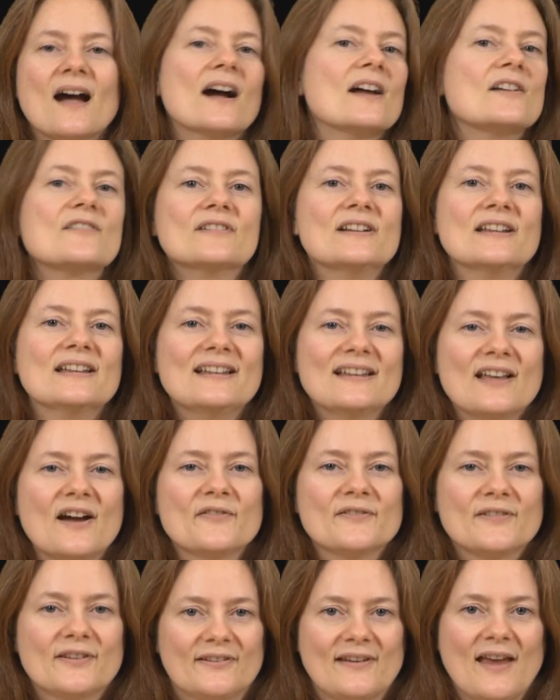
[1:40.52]
I'd really
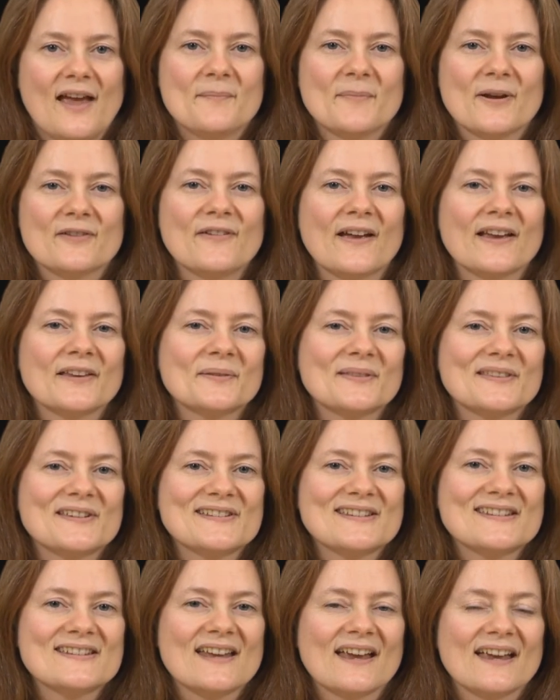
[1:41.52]
love to share my face with you
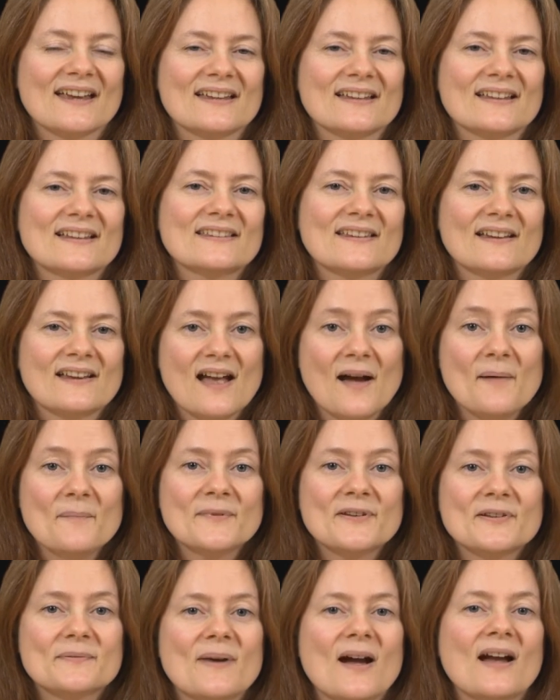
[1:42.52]
today, so come
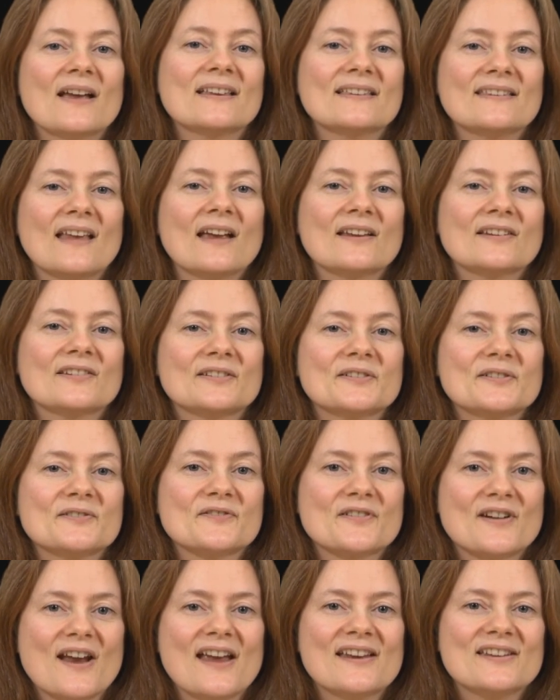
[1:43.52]
to my section of
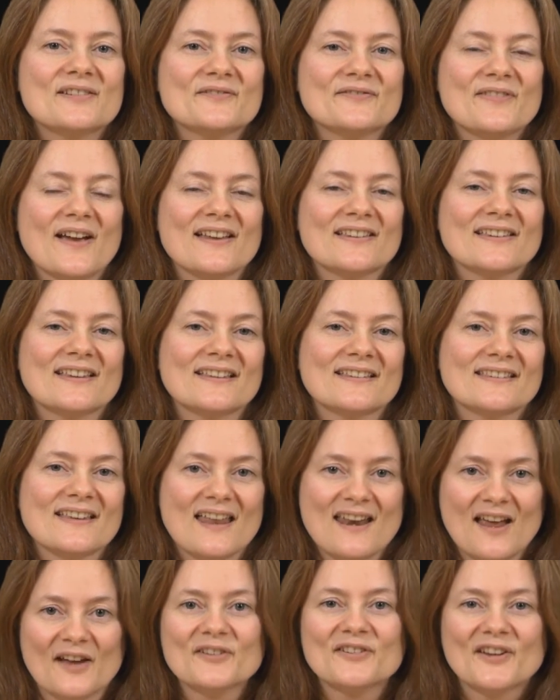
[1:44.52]
creating faces
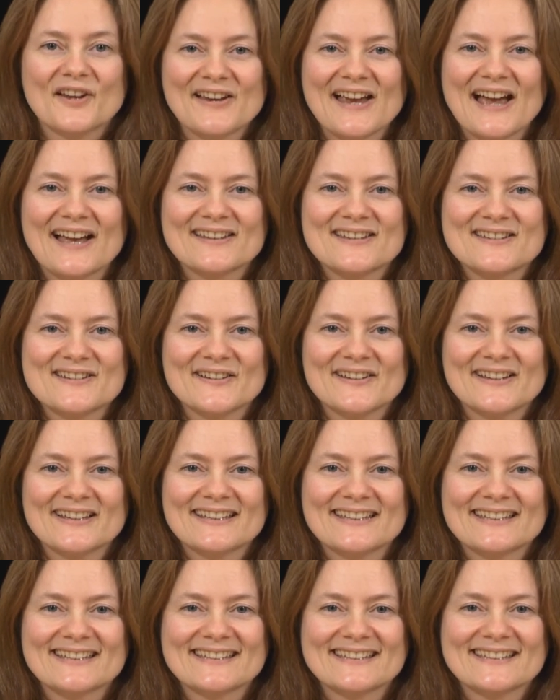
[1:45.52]
and I'll show you how to do
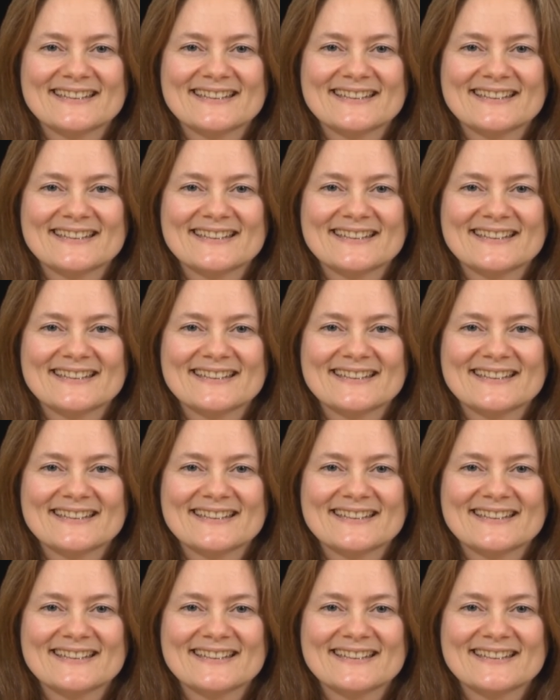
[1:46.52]
it.